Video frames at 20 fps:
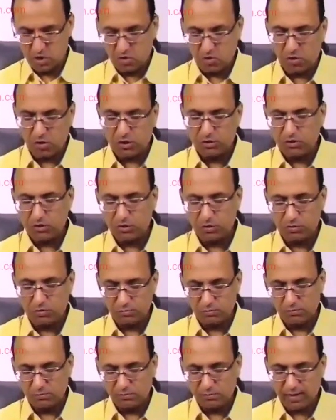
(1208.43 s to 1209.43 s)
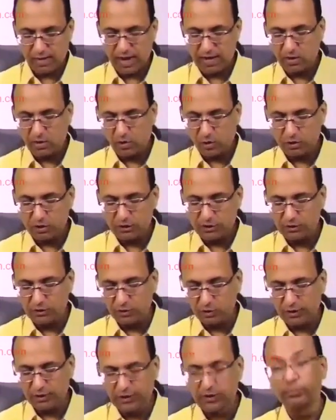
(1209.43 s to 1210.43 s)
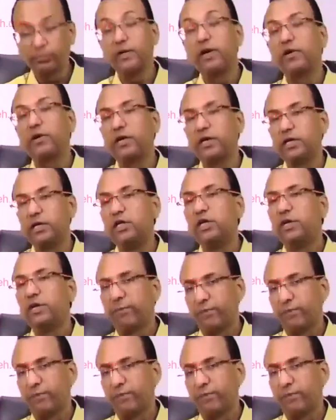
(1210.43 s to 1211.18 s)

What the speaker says: also encroach into respiratory